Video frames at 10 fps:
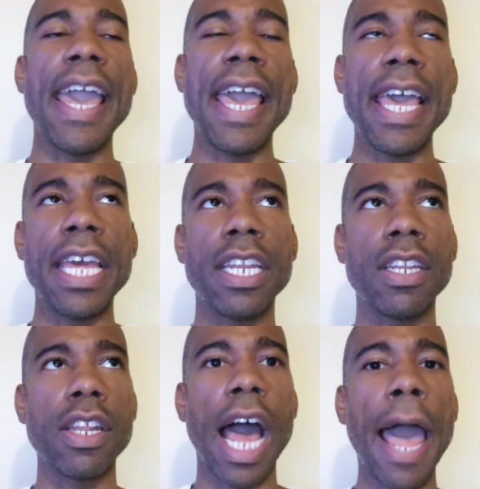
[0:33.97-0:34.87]

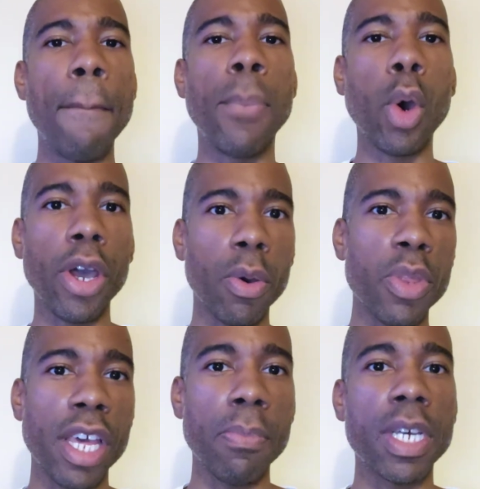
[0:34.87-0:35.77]
and I
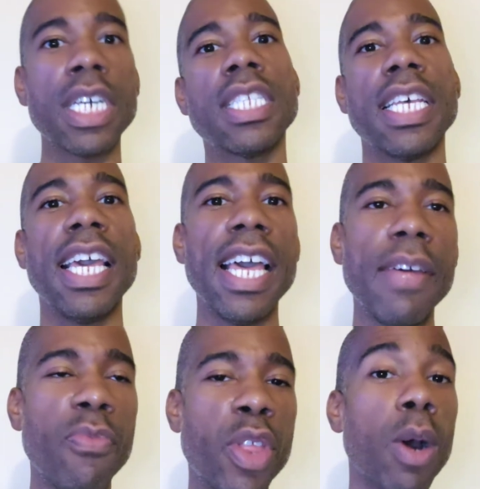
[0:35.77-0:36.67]
boiled them because
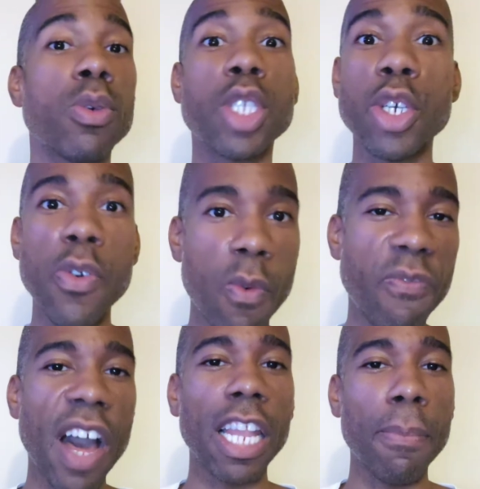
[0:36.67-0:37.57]
those
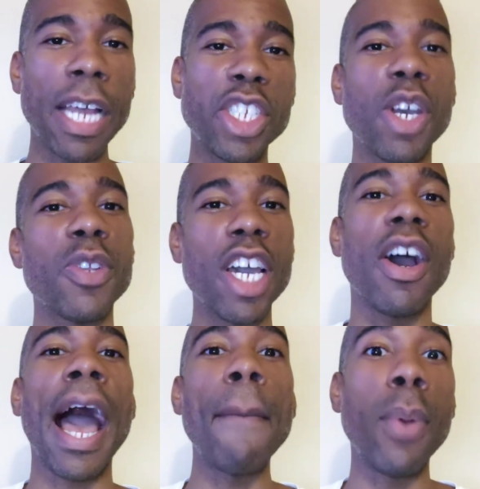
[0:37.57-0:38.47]
who follow my show
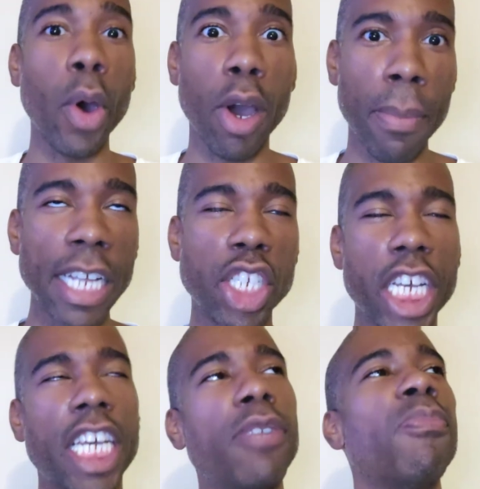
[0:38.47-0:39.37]
know I boil my
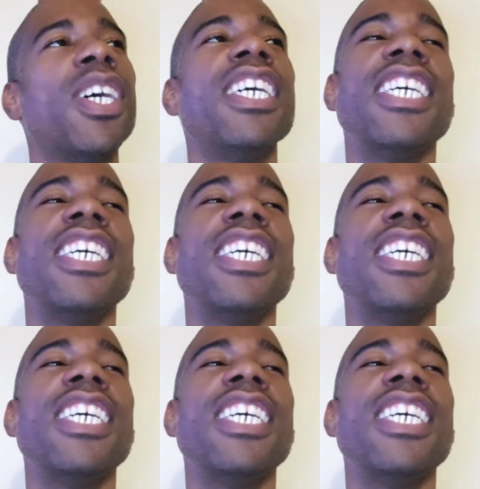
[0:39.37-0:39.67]
chicken.